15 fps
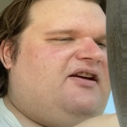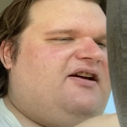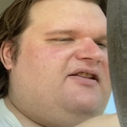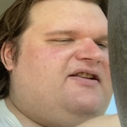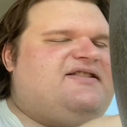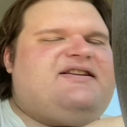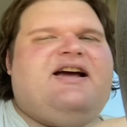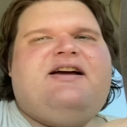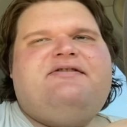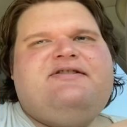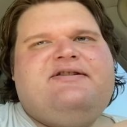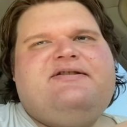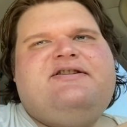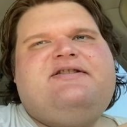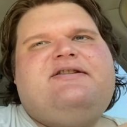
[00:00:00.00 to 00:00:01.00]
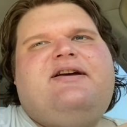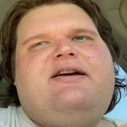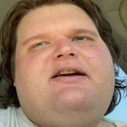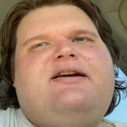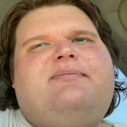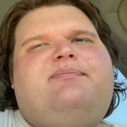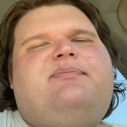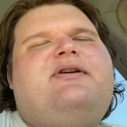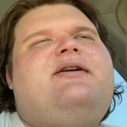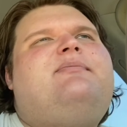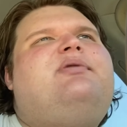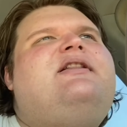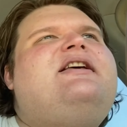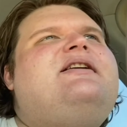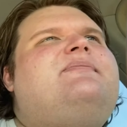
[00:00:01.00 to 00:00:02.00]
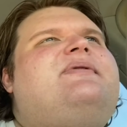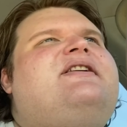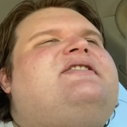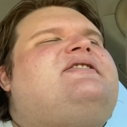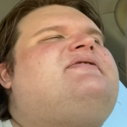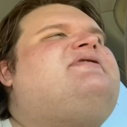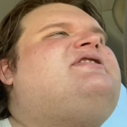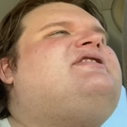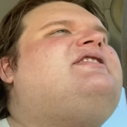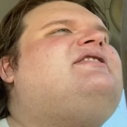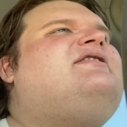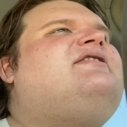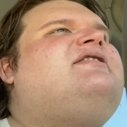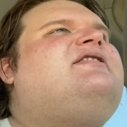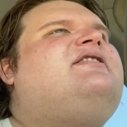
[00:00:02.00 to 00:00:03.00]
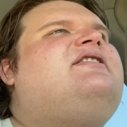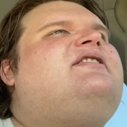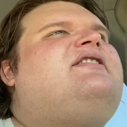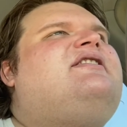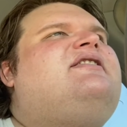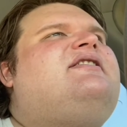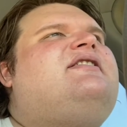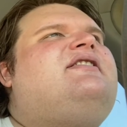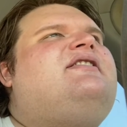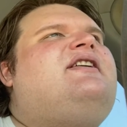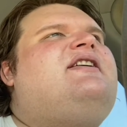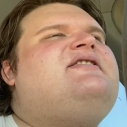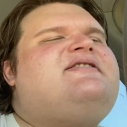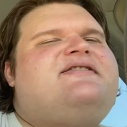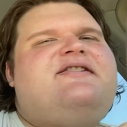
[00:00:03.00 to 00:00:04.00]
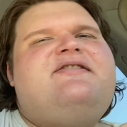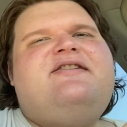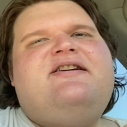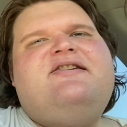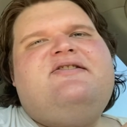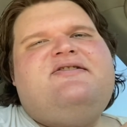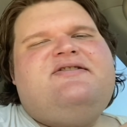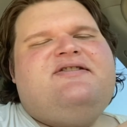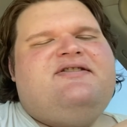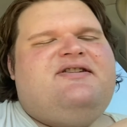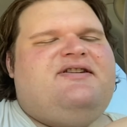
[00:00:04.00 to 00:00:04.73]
This guy was just a complete piece of shit. And still is.